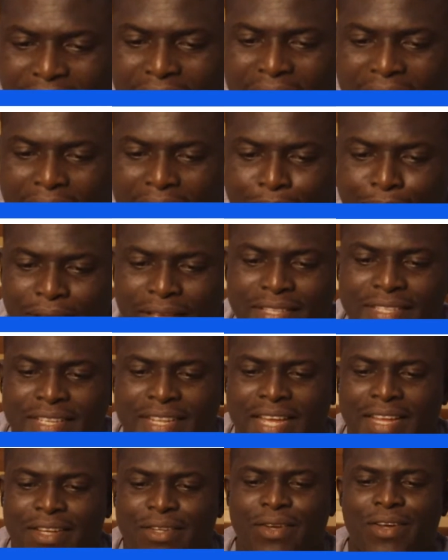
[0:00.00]
Amazing.
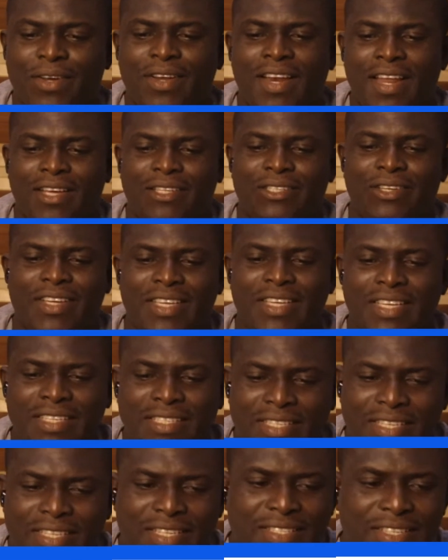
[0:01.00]
And your lecture is
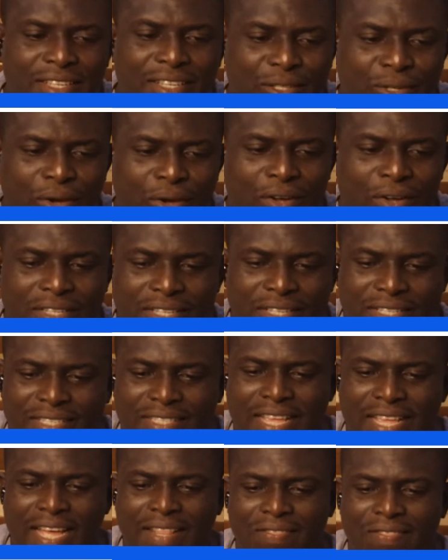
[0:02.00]
easy to
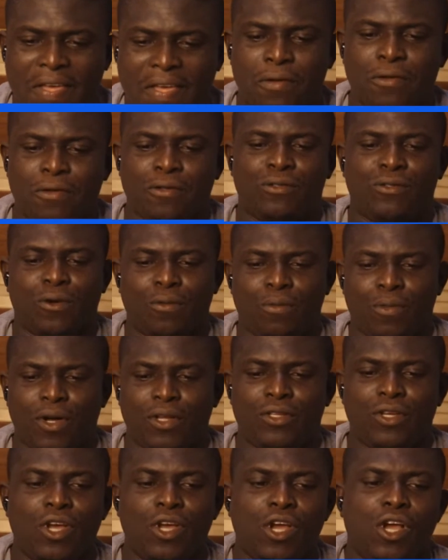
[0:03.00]
understand. Thank you so much,
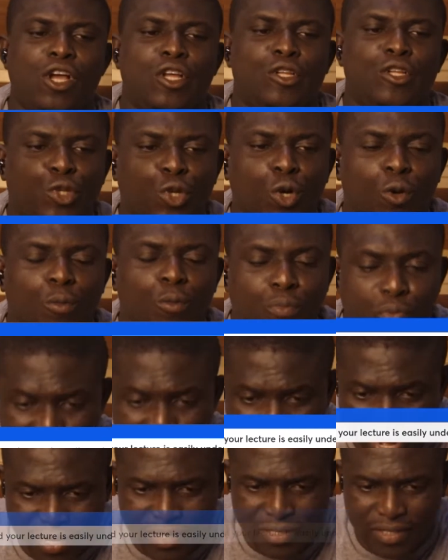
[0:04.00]
Joe
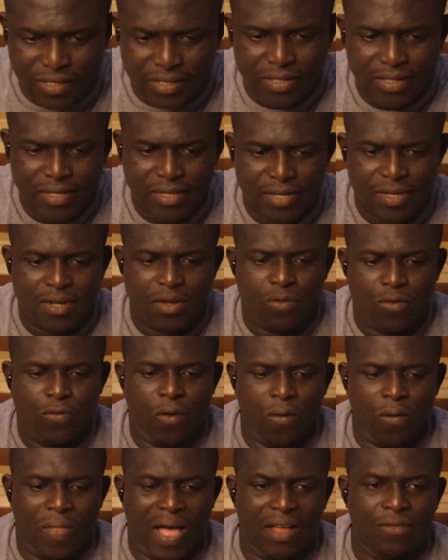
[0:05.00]
Praise,
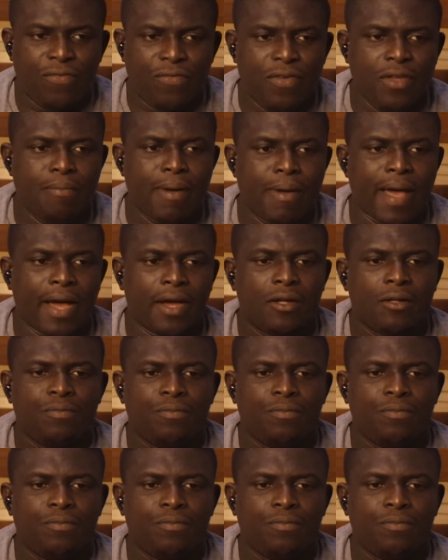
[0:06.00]
for that feedback.